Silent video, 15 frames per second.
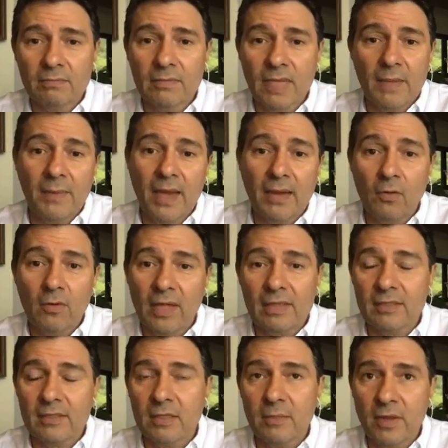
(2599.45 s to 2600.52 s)
Maybe I don't
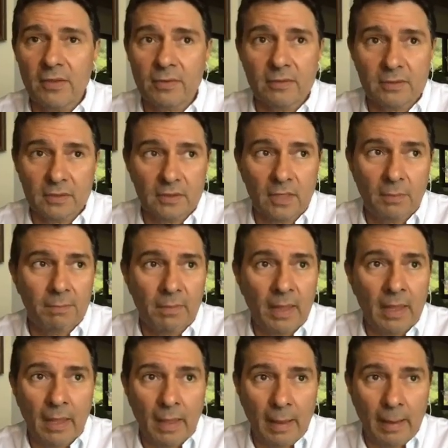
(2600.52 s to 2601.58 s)
like some
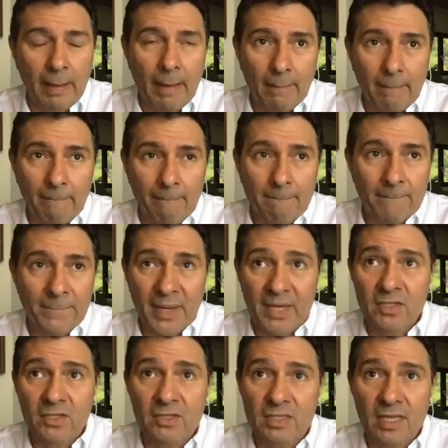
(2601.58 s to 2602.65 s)

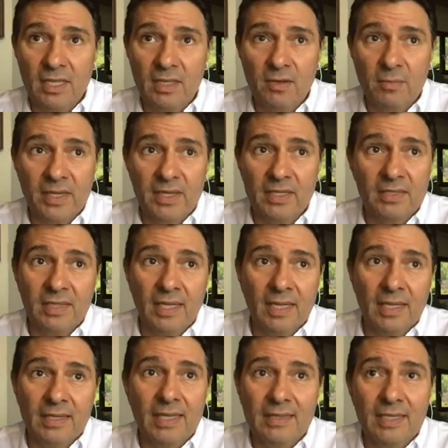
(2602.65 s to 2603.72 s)
patients either because
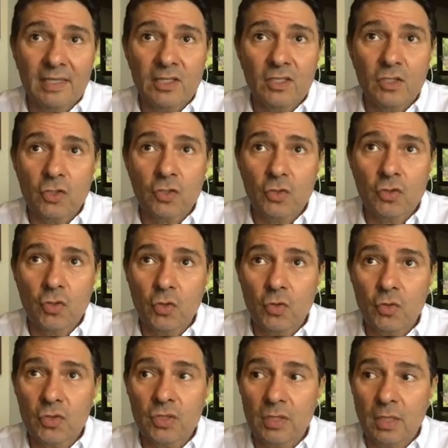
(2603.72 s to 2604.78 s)
they didn't
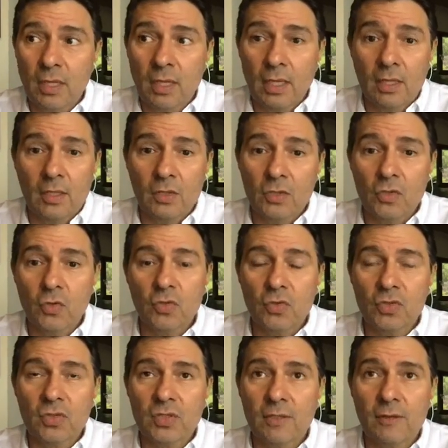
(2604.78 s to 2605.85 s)
choose
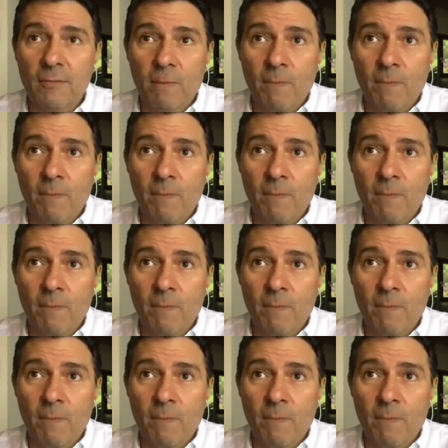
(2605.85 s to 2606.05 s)
to